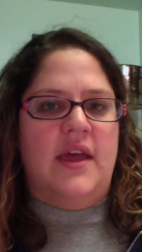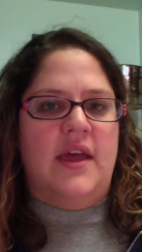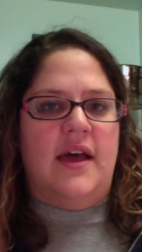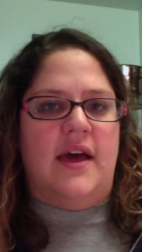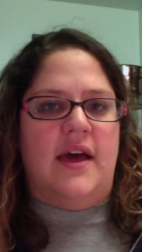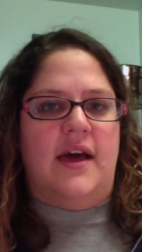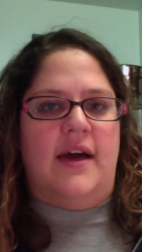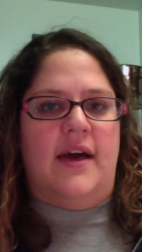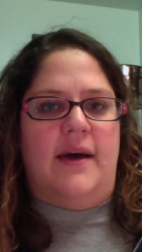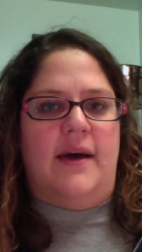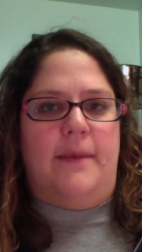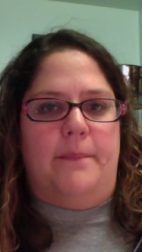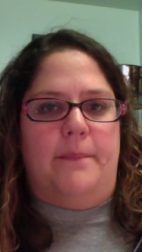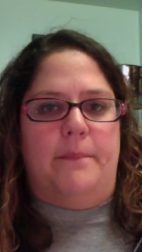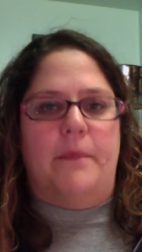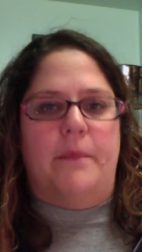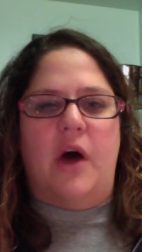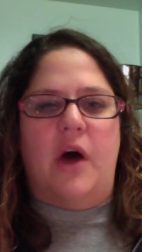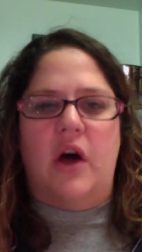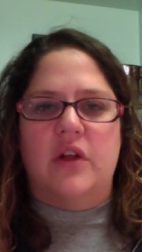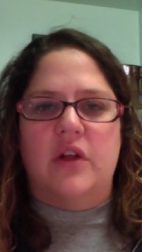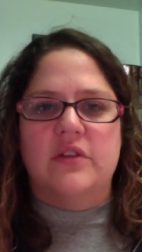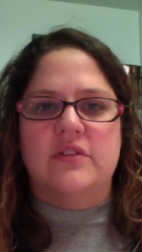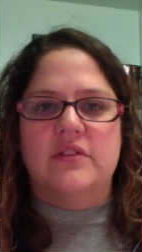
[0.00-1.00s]

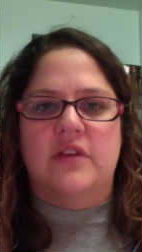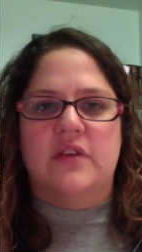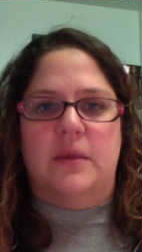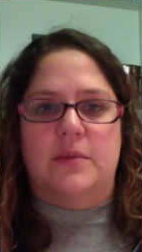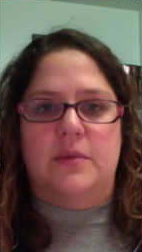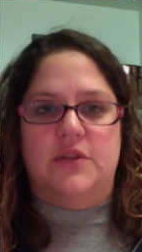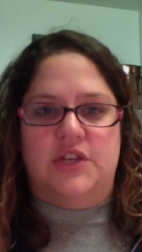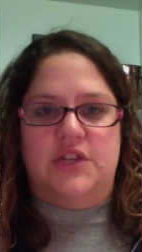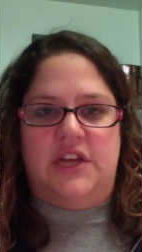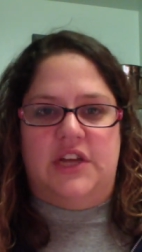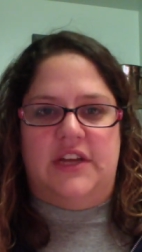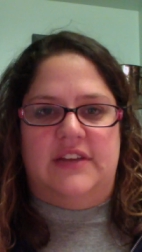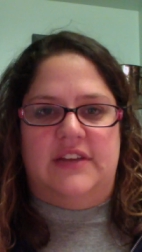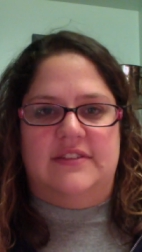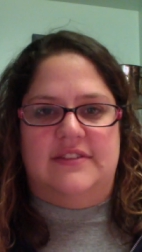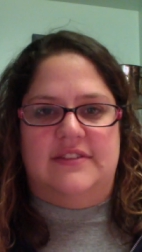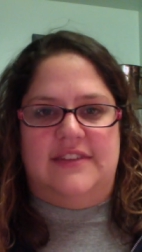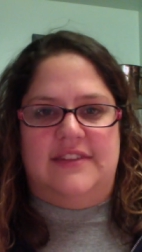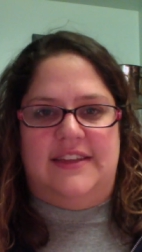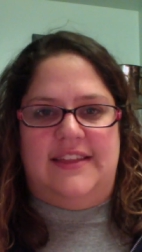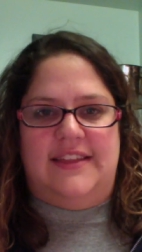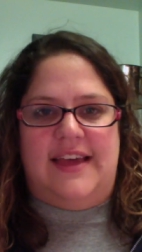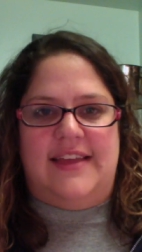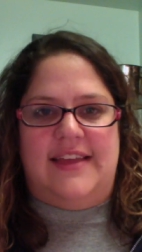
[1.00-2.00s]
I'll double check and
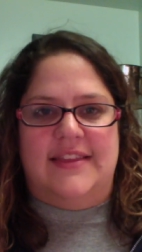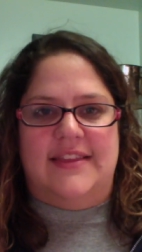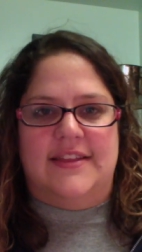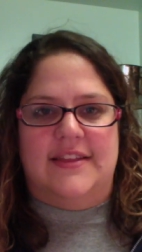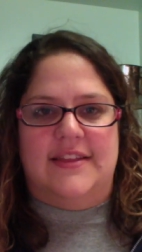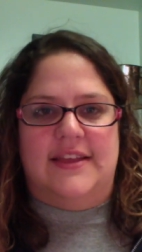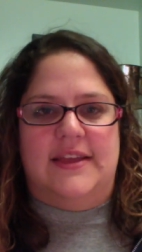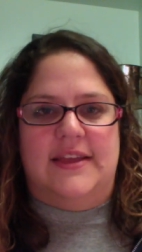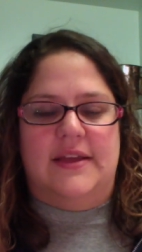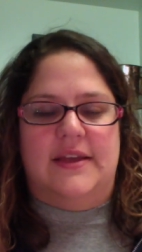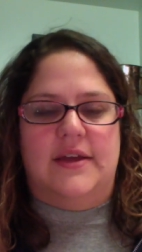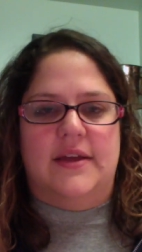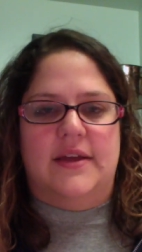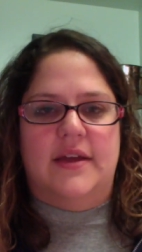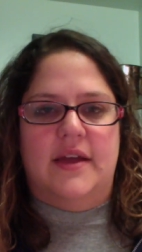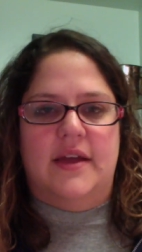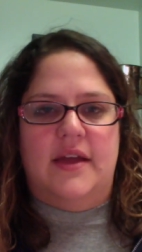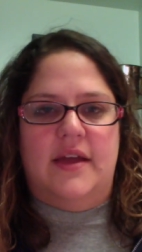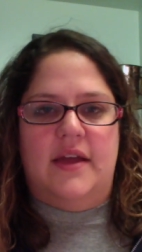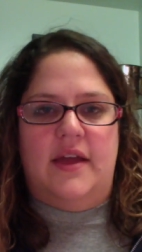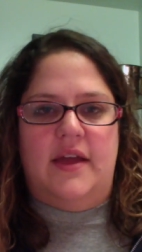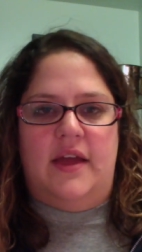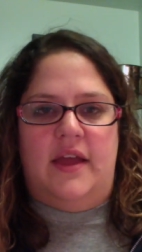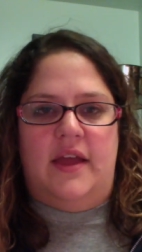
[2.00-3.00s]
stick that in the link
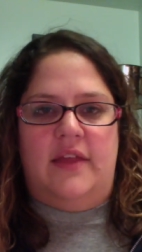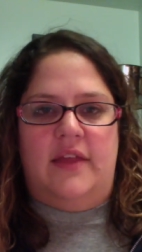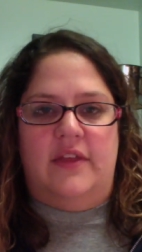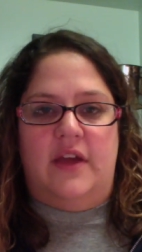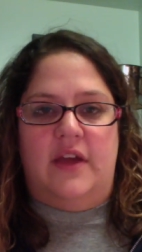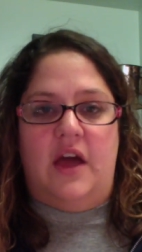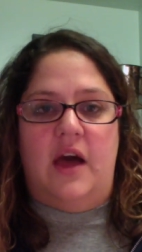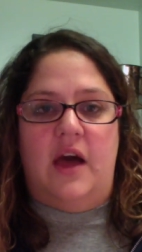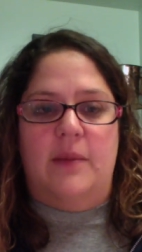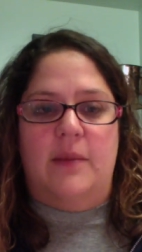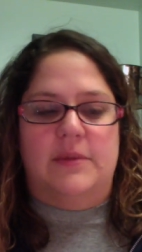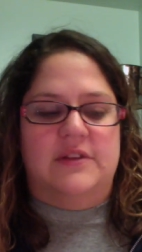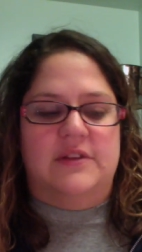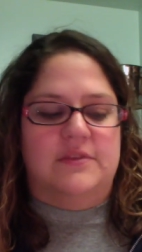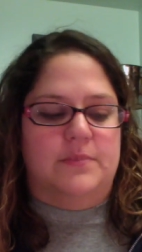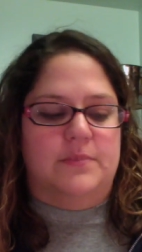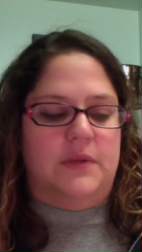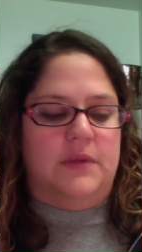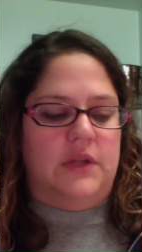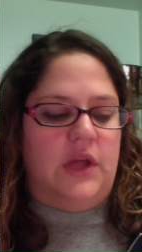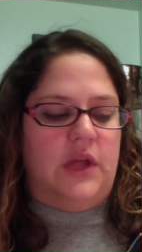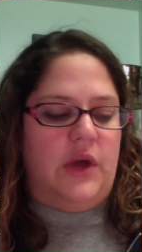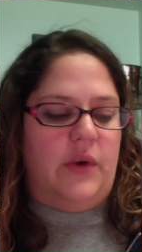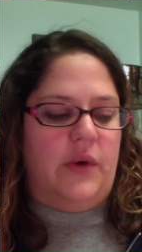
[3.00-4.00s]
in the comments
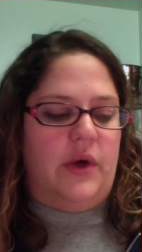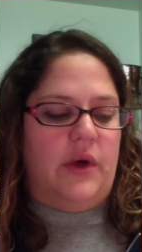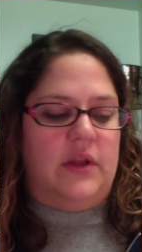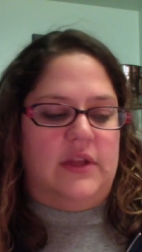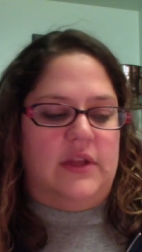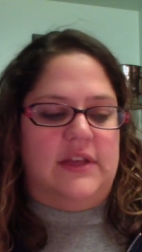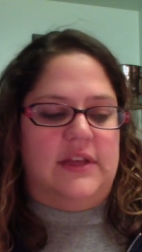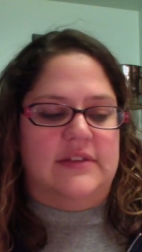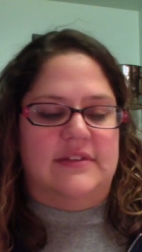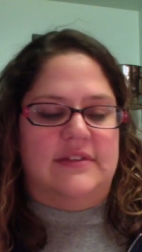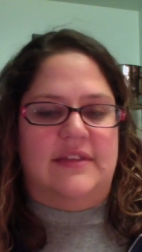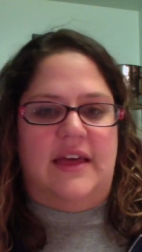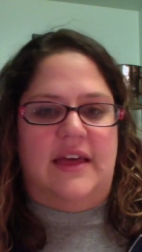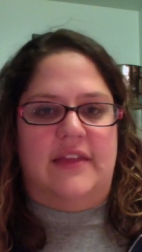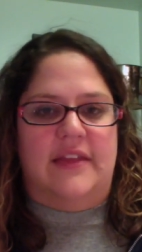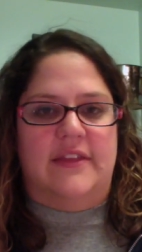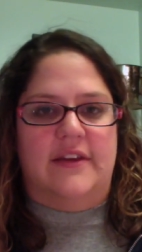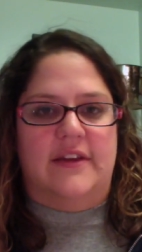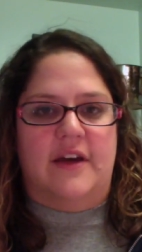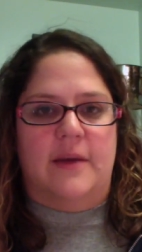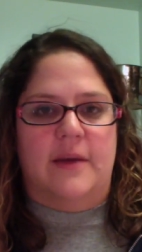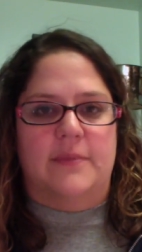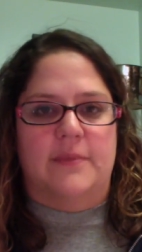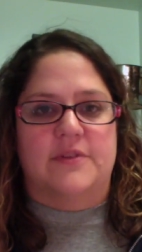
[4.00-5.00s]
below, a link to that in the
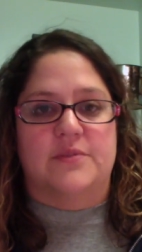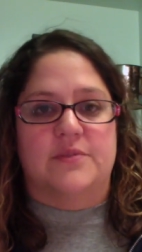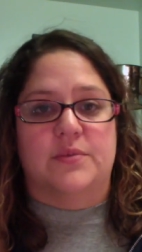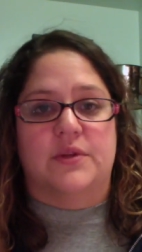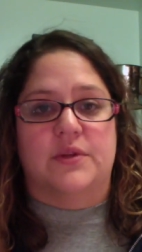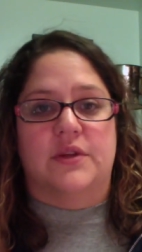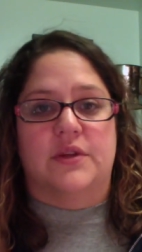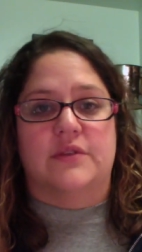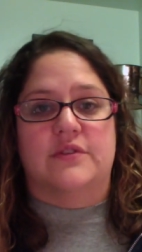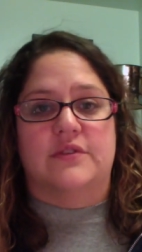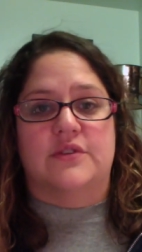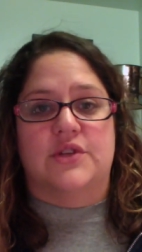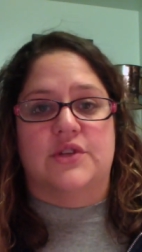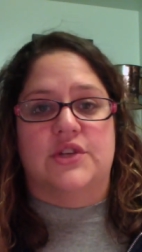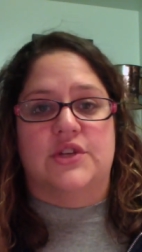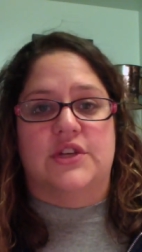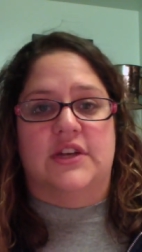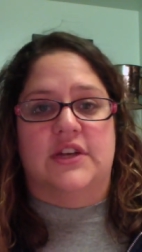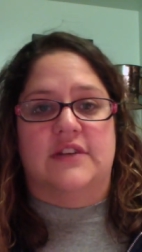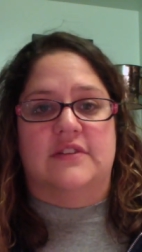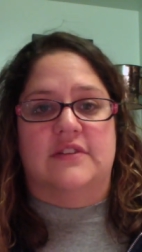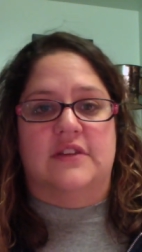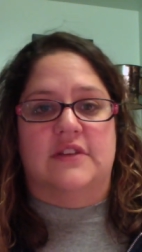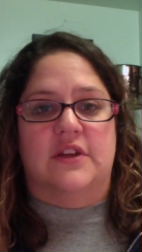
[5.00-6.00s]
comments below so that you
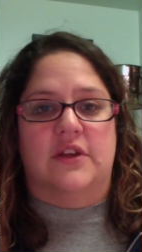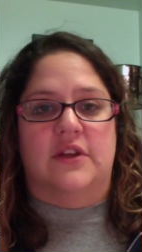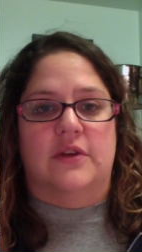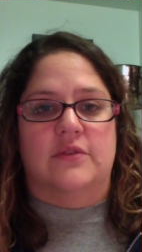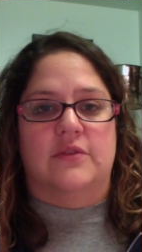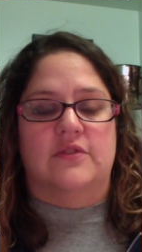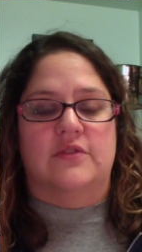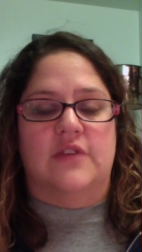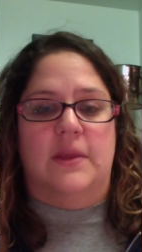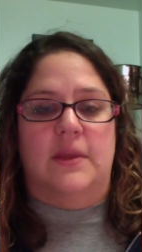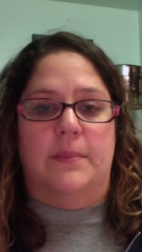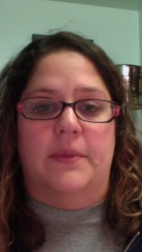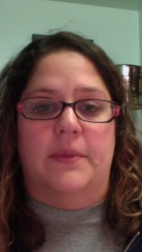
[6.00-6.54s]
guys can go see.